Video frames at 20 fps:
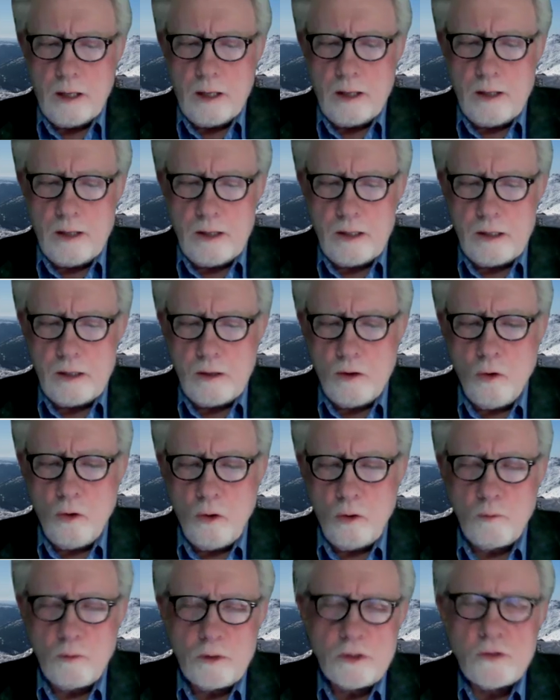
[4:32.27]
the
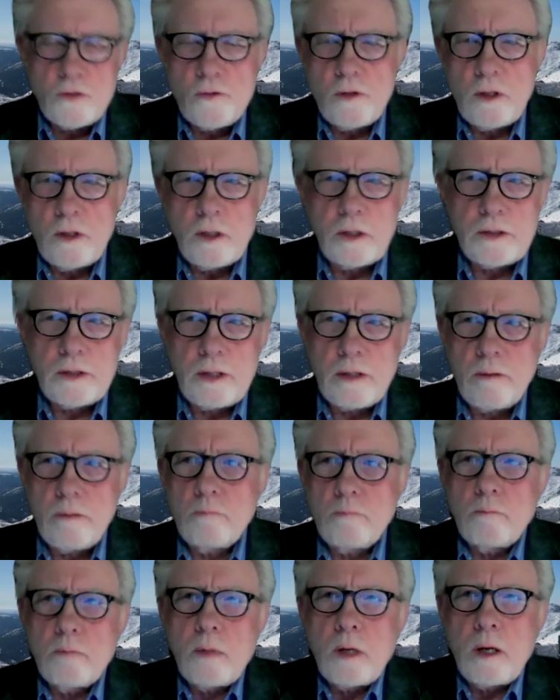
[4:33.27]
hole was drilled
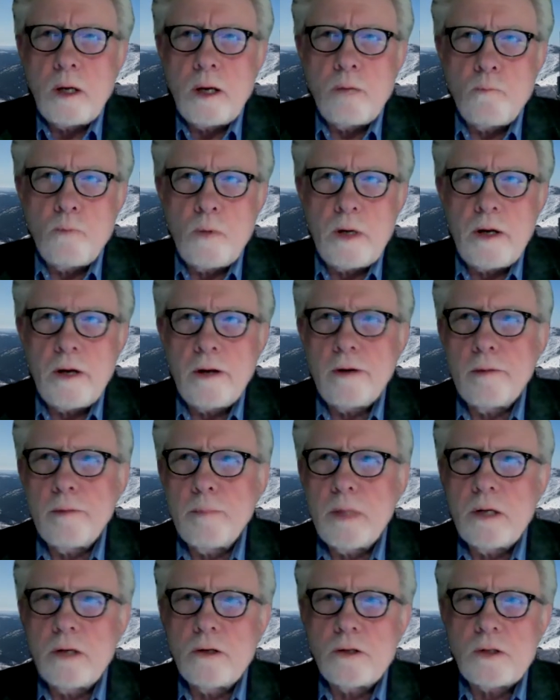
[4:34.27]
100
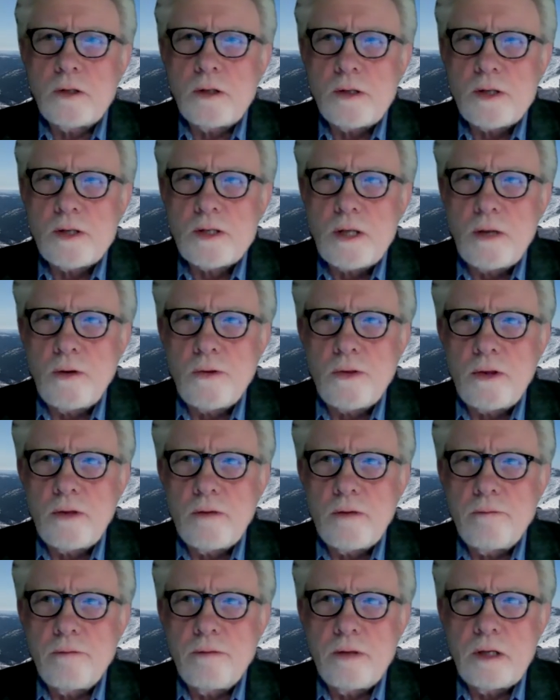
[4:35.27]
meters to the south
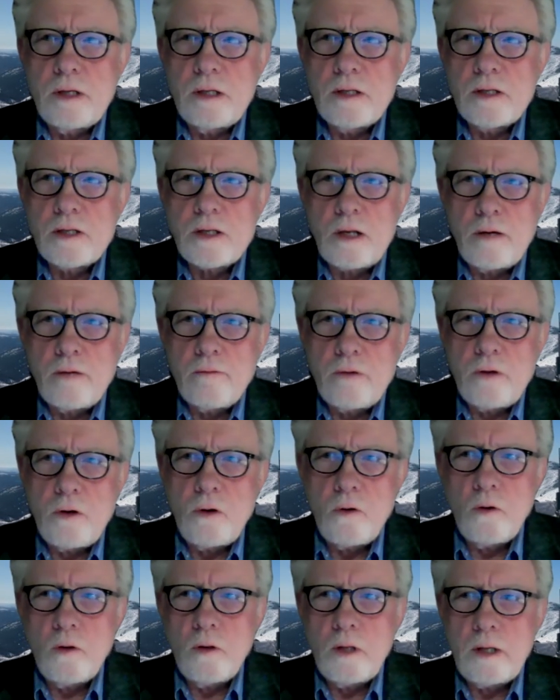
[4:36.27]
of the discovery
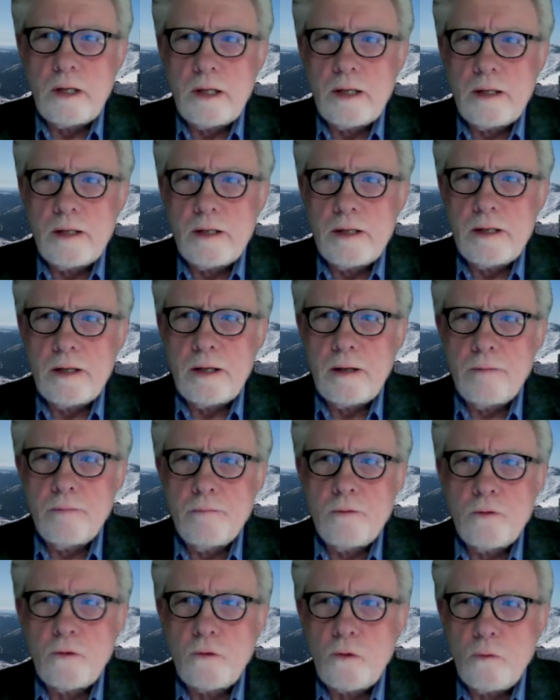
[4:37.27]
hole,
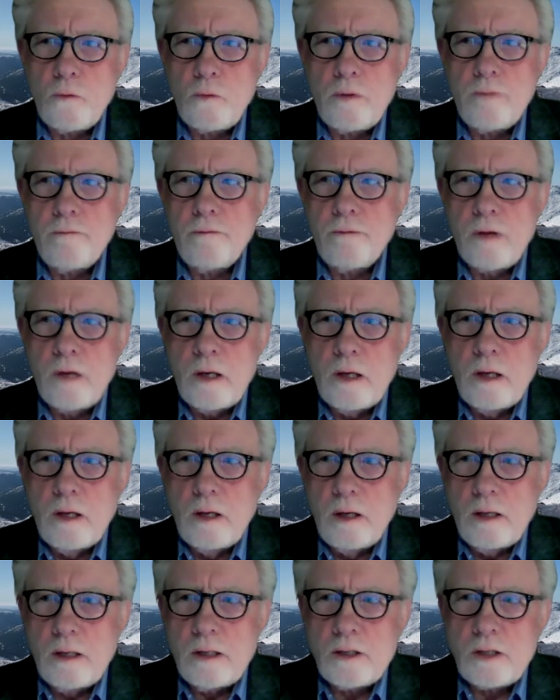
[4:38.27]
and so we've
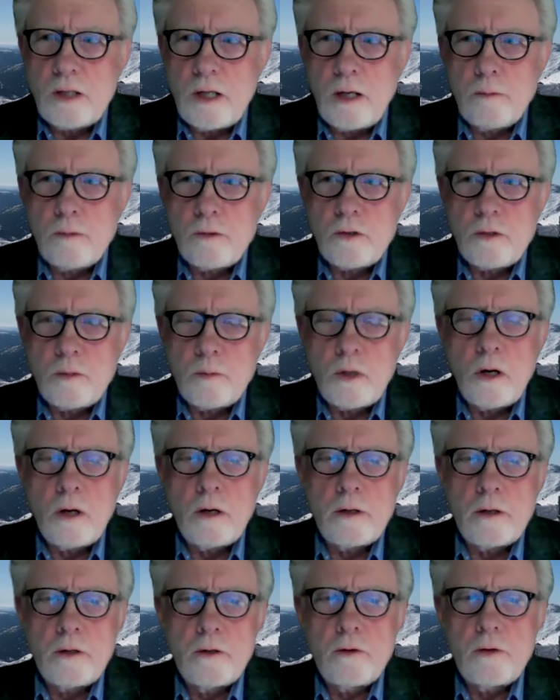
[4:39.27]
established some
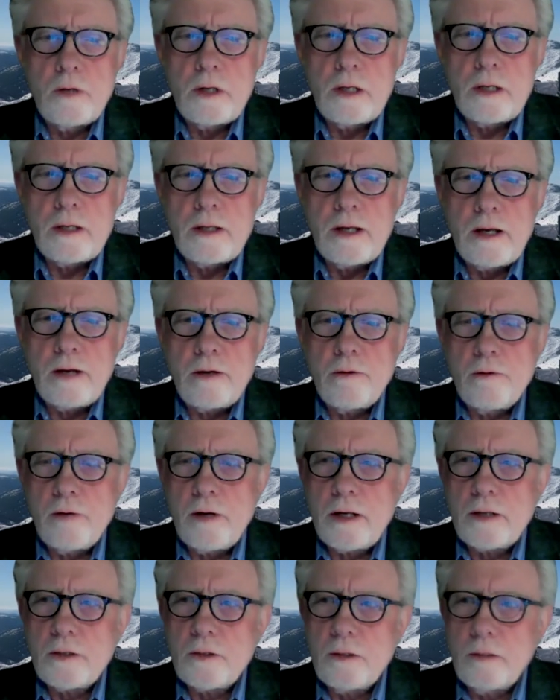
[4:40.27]
continuity in that
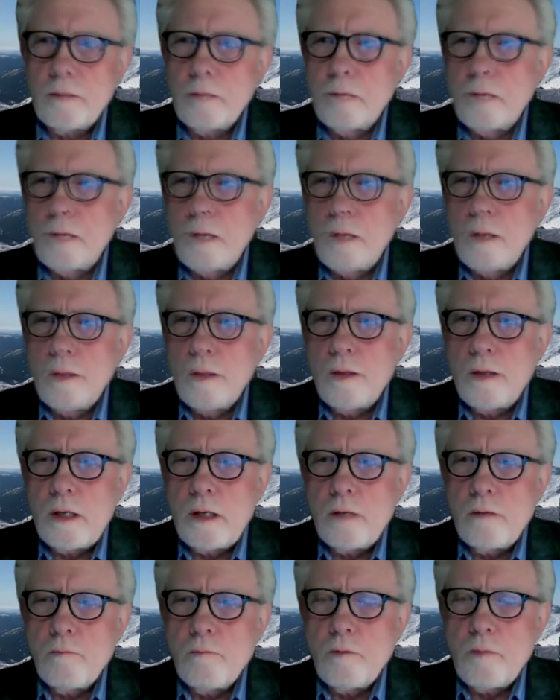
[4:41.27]
direction.
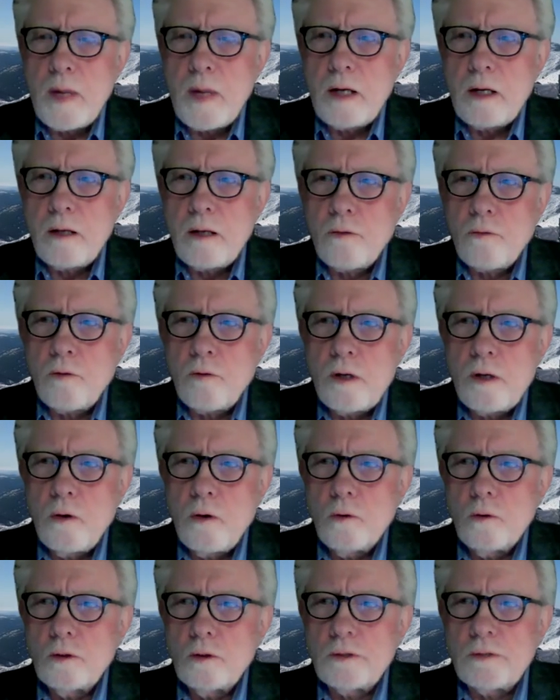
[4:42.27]
The remaining 3
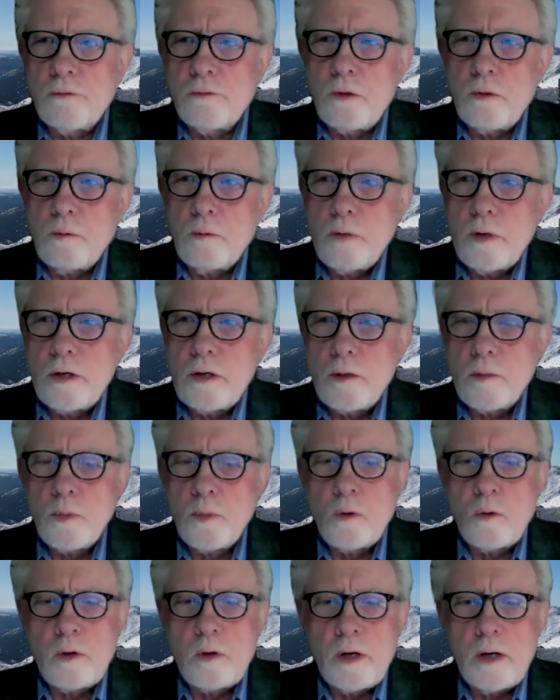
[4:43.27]
holes of the winter
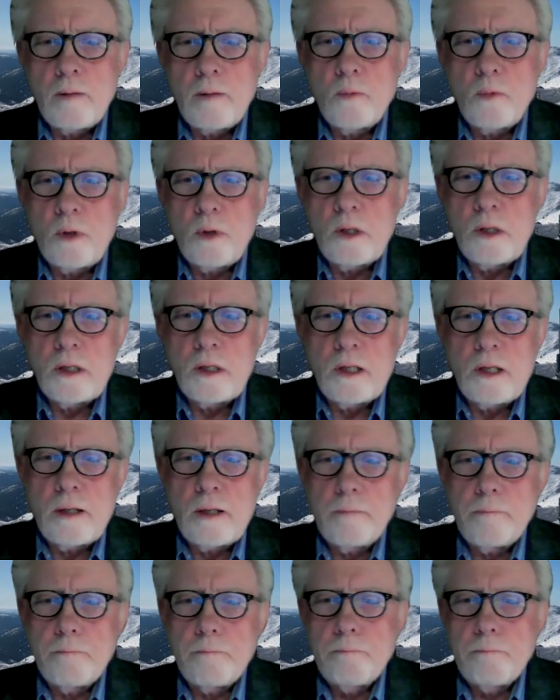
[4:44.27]
program will